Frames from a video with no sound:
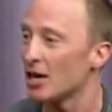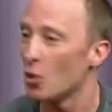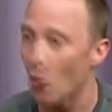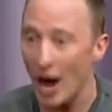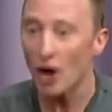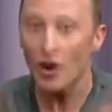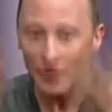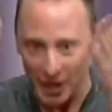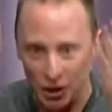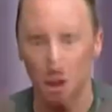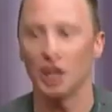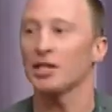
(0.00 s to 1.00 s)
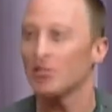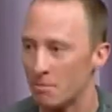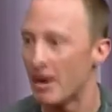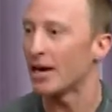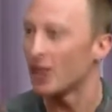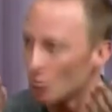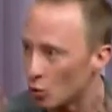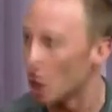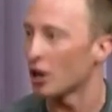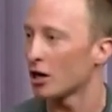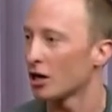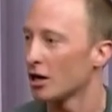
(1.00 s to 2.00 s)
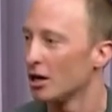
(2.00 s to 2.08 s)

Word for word: Why can't they just make it work?